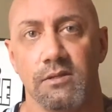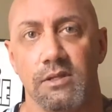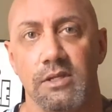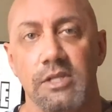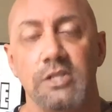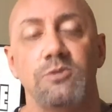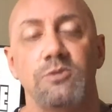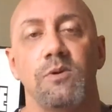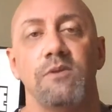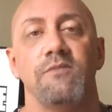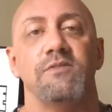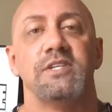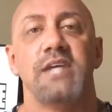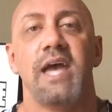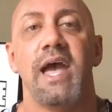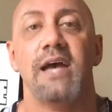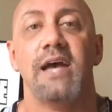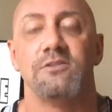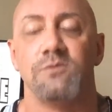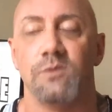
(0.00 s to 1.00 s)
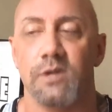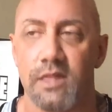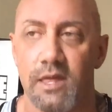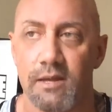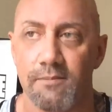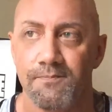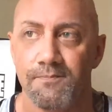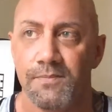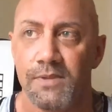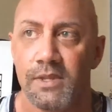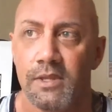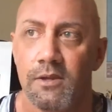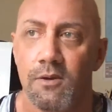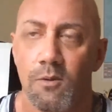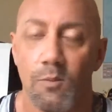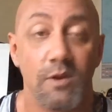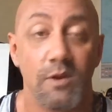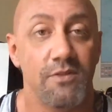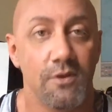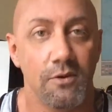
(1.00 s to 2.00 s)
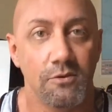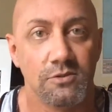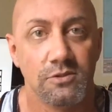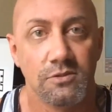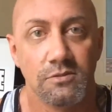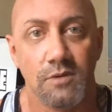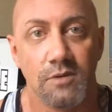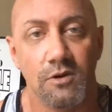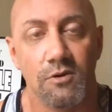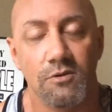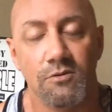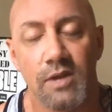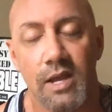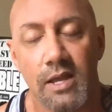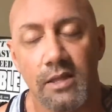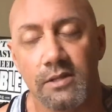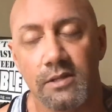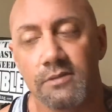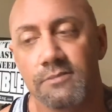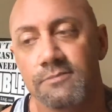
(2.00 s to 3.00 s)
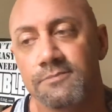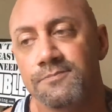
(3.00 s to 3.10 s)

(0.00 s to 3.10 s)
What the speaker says: And each one of us has one of that, one of those, our own reality.